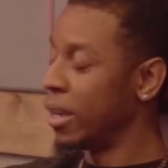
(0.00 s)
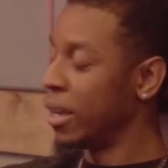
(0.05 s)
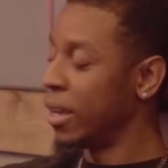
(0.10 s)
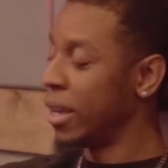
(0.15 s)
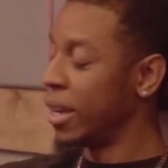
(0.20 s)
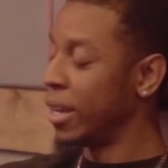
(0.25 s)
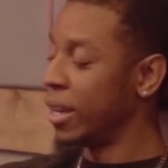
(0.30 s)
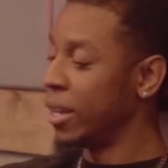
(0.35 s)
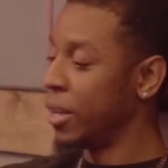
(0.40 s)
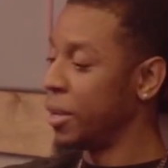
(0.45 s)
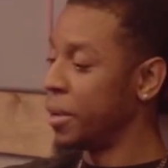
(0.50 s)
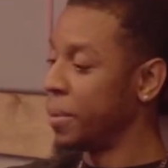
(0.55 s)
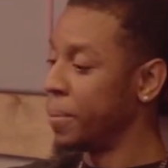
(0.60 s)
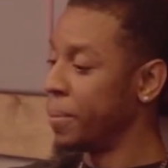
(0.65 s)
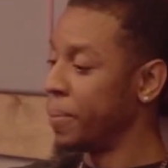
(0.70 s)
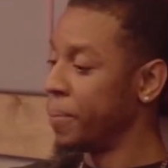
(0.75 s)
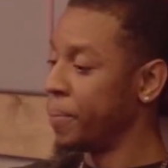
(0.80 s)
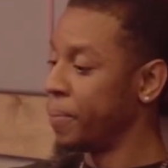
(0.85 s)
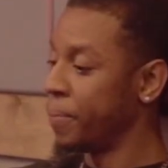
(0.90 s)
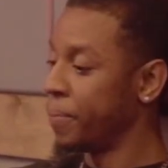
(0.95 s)

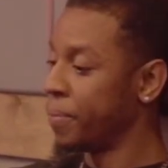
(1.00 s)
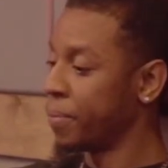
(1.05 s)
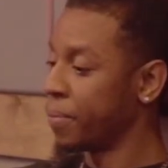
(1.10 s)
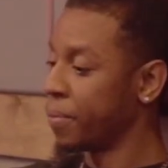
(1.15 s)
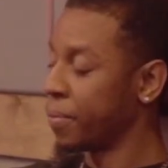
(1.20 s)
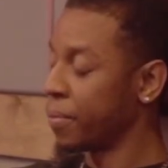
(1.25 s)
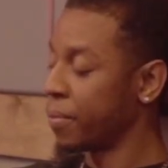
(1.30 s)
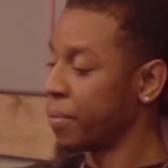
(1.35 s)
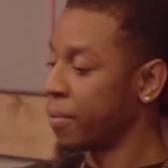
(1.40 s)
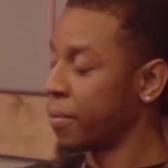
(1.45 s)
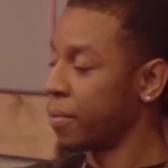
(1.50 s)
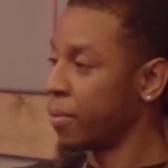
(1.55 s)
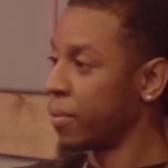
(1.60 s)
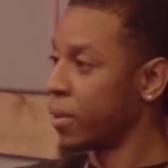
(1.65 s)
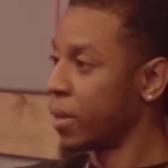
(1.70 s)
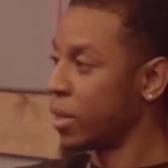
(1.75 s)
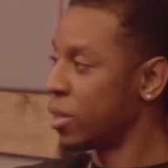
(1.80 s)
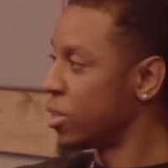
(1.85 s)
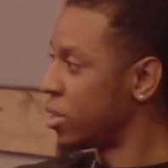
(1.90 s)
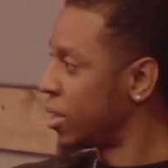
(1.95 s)
And
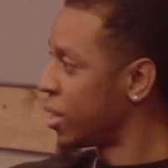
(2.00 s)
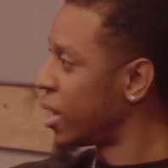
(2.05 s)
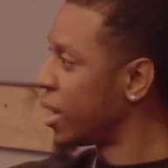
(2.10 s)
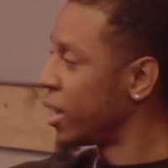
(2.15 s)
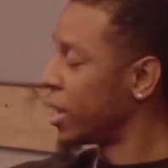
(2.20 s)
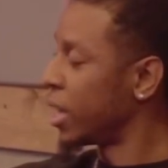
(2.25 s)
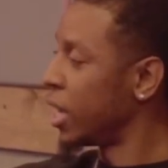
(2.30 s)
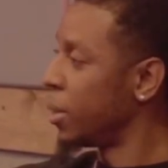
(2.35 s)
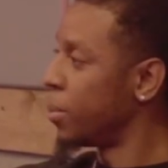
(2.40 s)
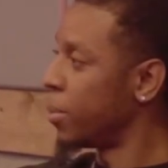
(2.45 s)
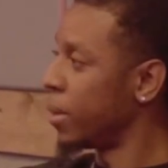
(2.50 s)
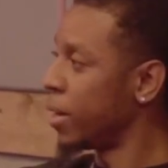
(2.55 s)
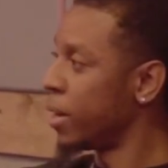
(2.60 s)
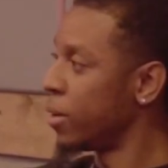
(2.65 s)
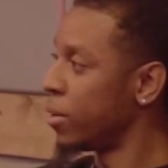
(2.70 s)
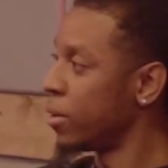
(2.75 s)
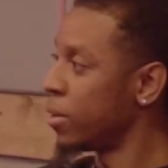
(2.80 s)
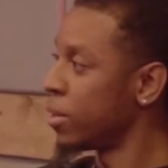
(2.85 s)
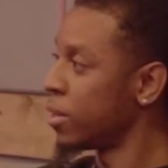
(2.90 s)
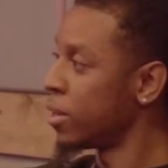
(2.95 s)
just to kind of keep an eye
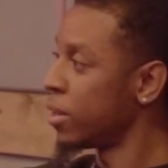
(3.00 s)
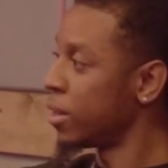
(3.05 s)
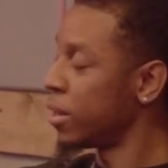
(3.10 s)
on her.